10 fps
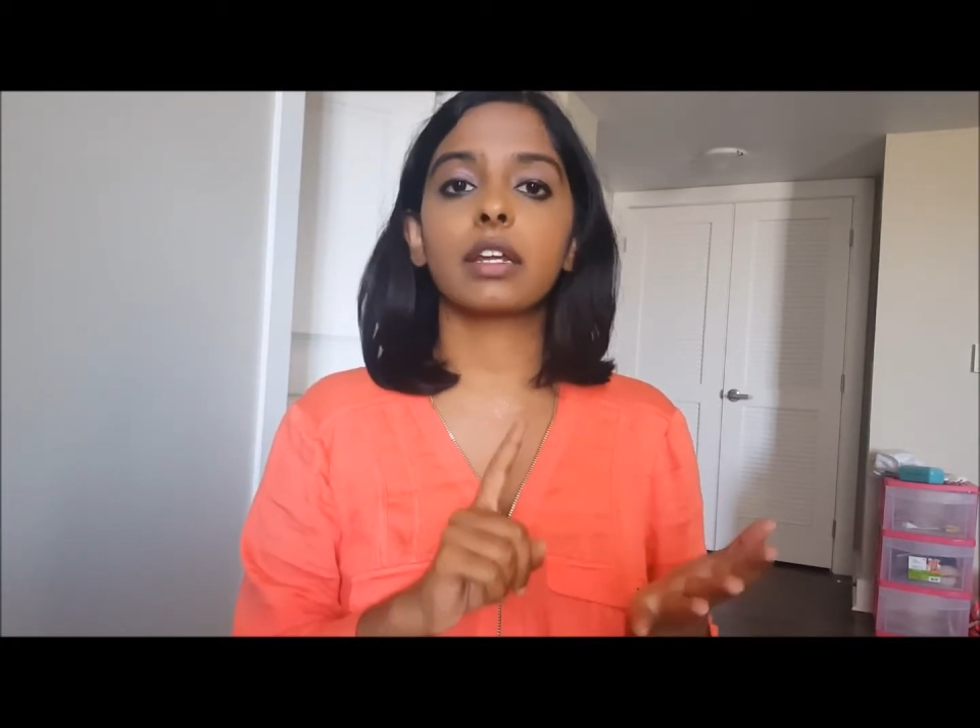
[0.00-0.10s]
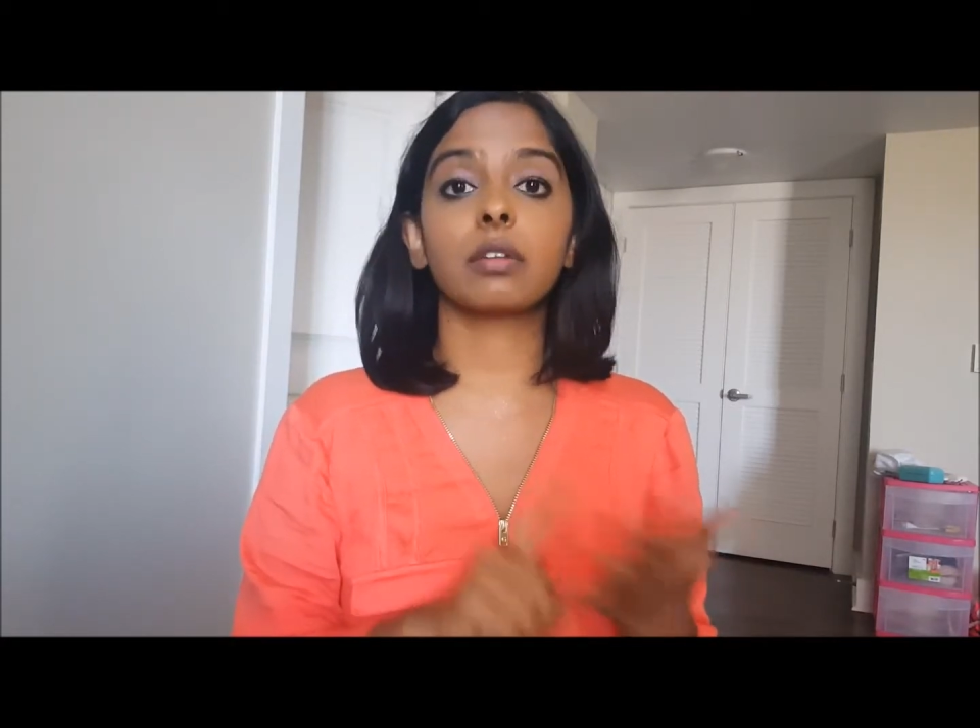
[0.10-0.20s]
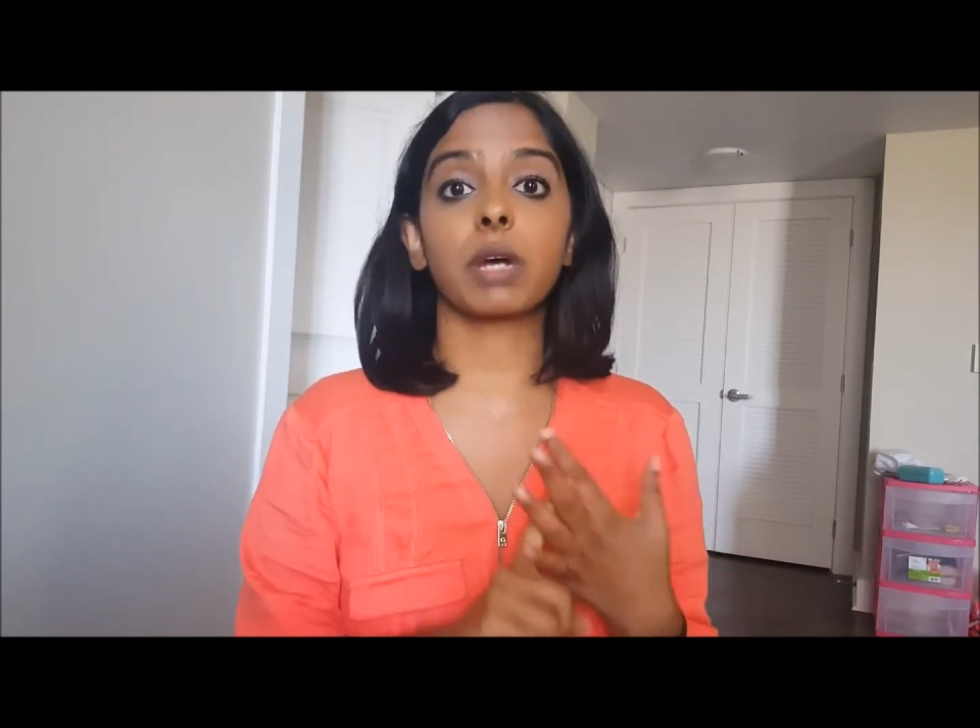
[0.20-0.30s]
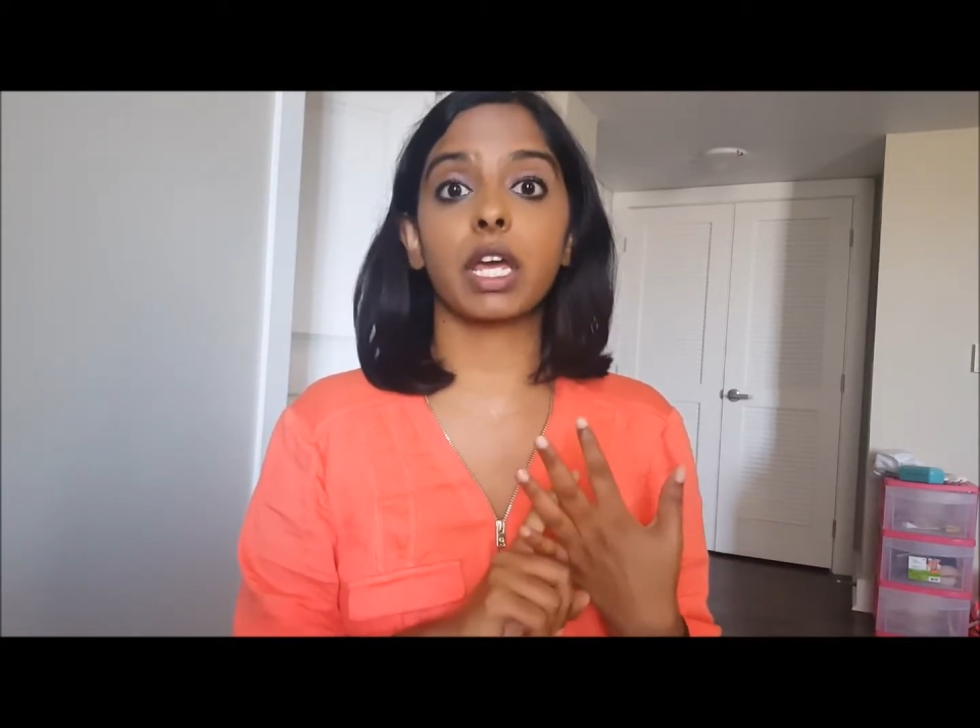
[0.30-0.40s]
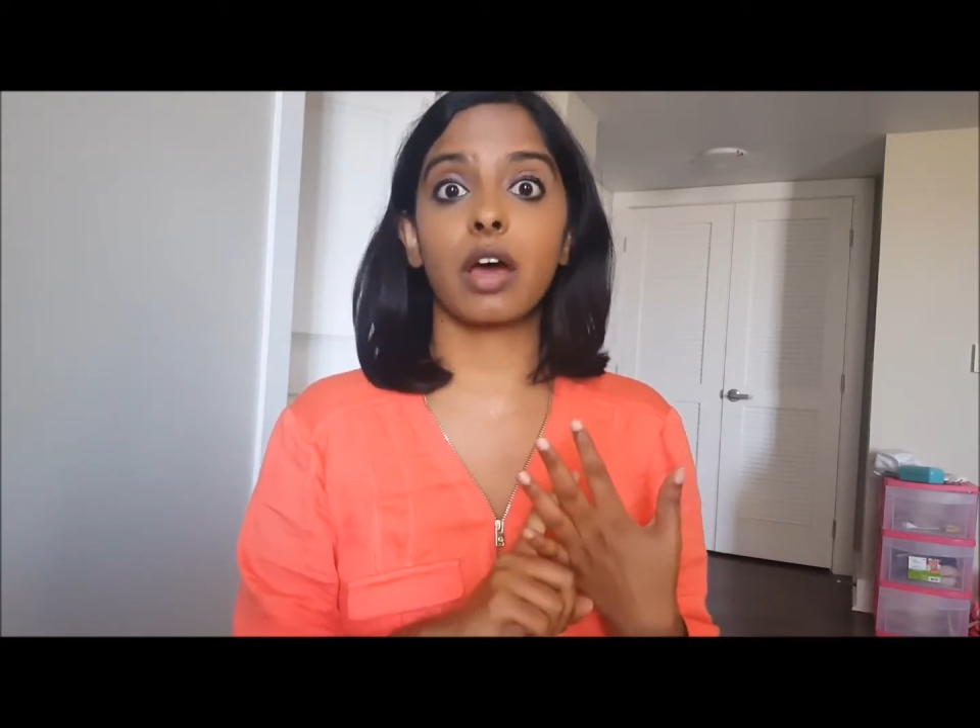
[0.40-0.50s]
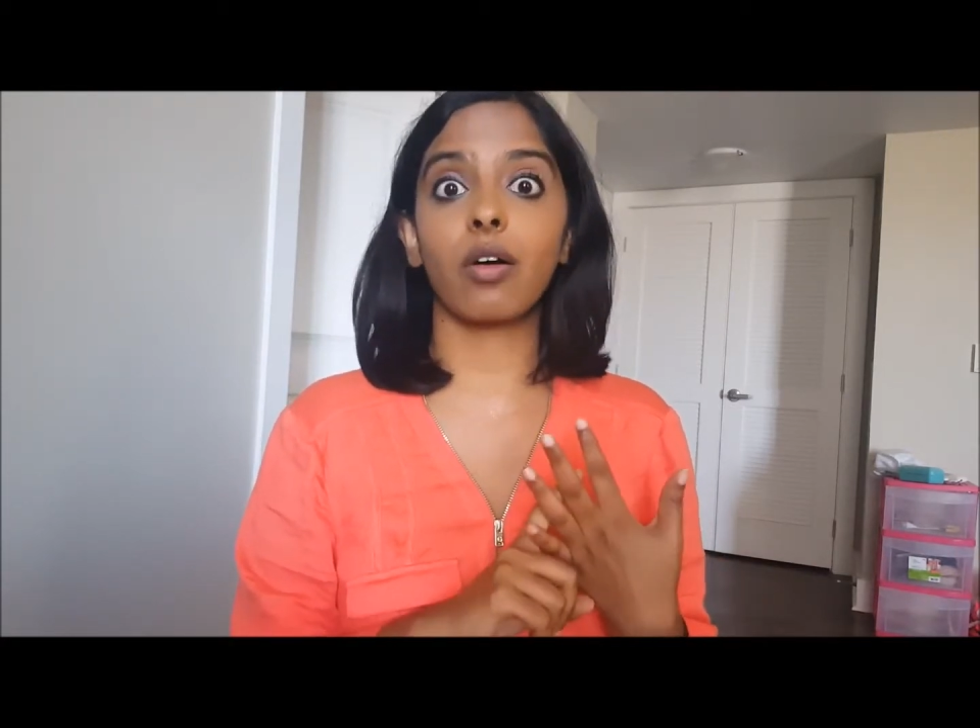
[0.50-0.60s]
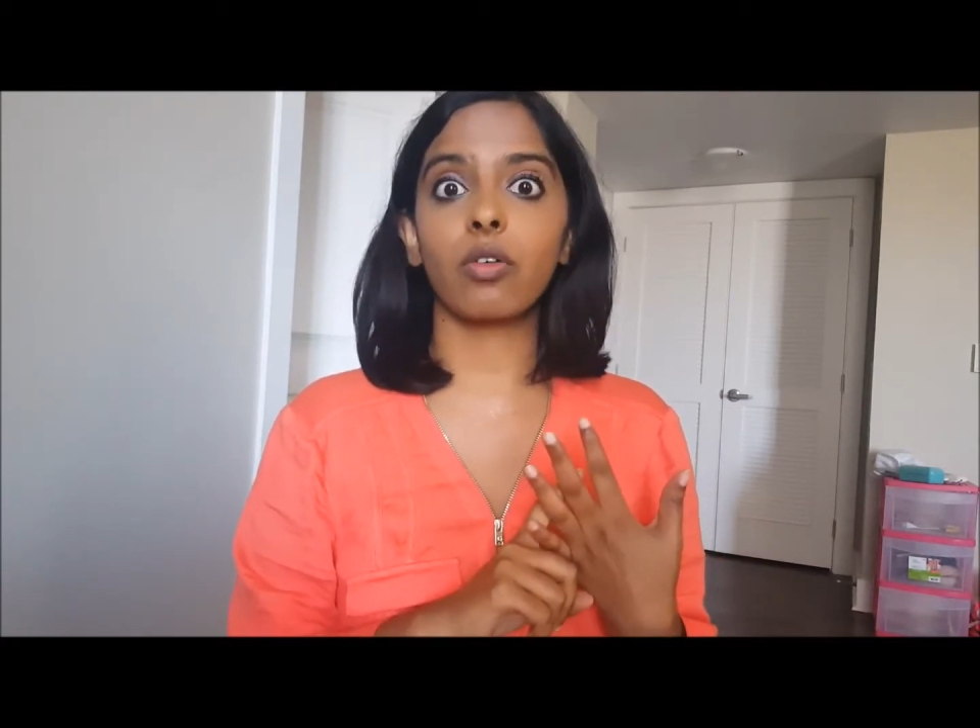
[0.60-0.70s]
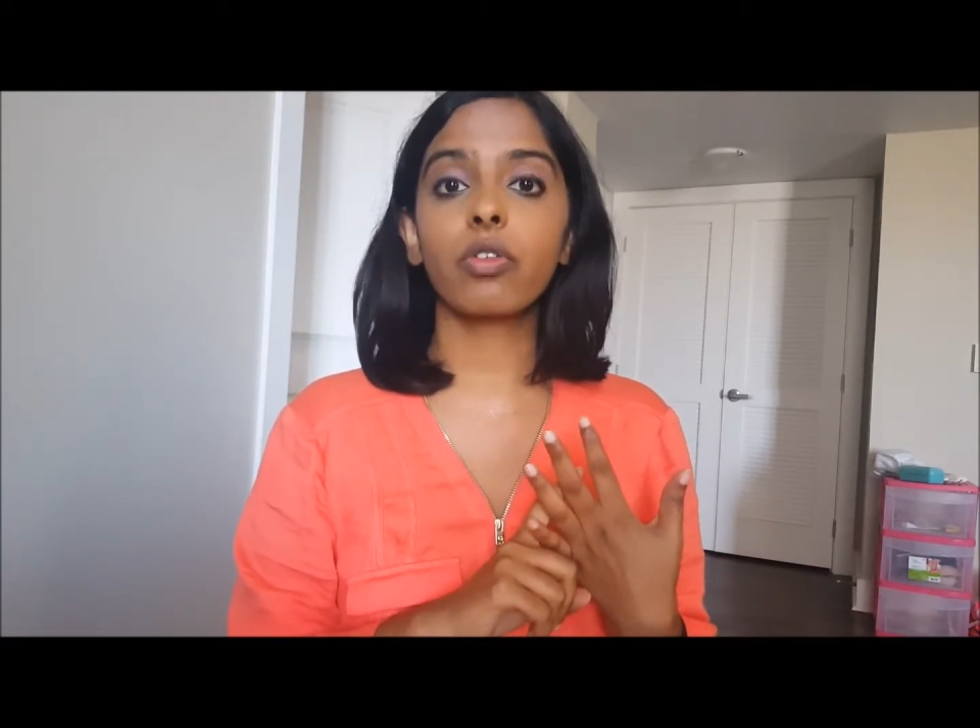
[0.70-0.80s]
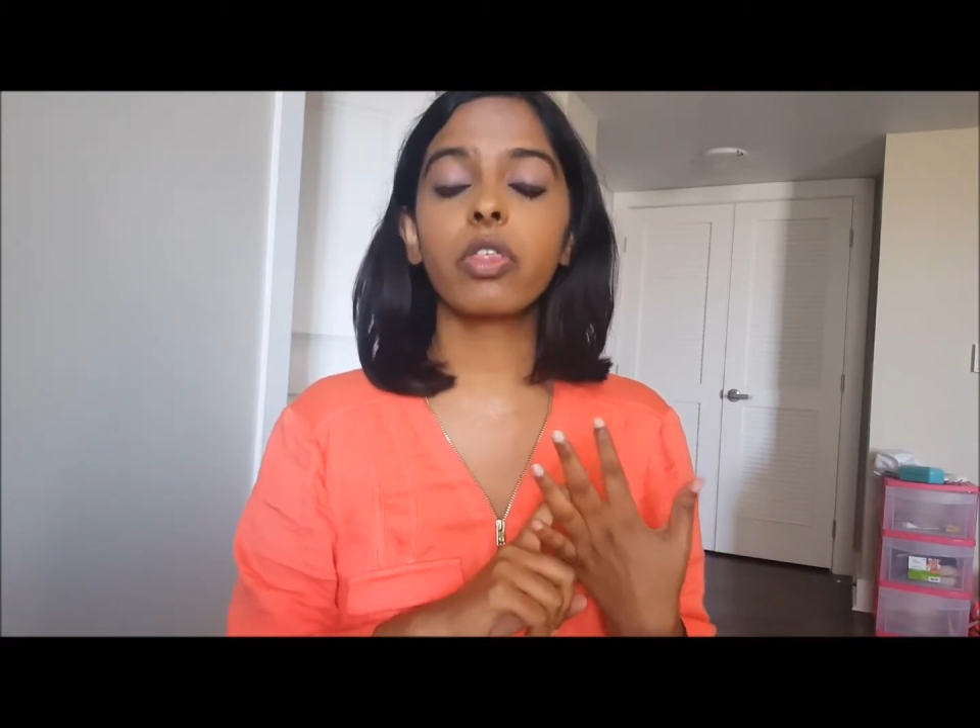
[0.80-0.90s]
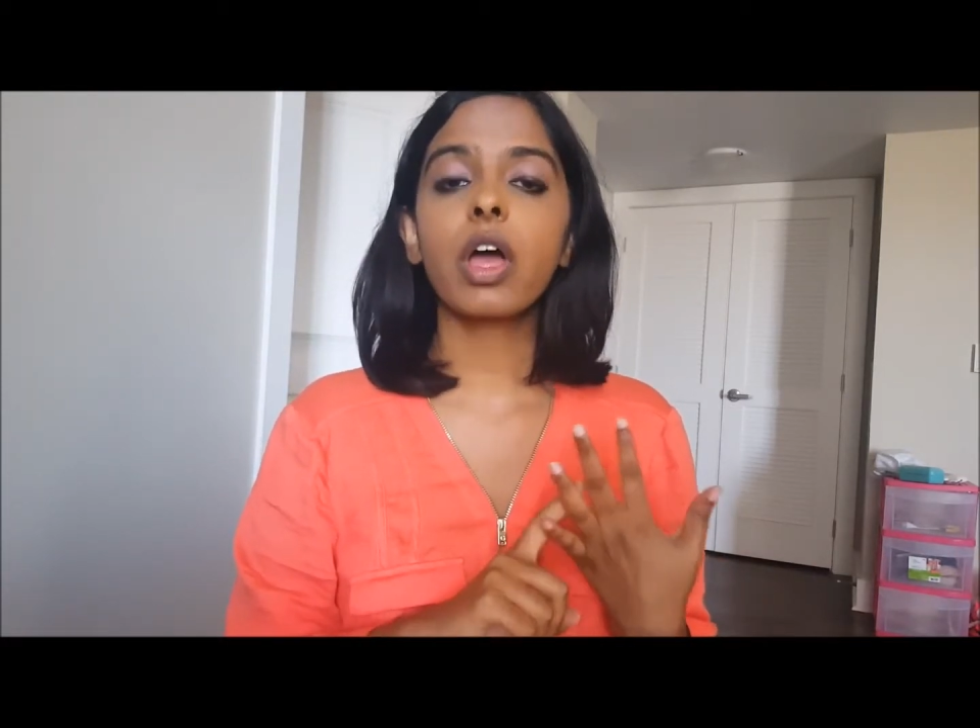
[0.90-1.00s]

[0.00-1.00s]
in my health.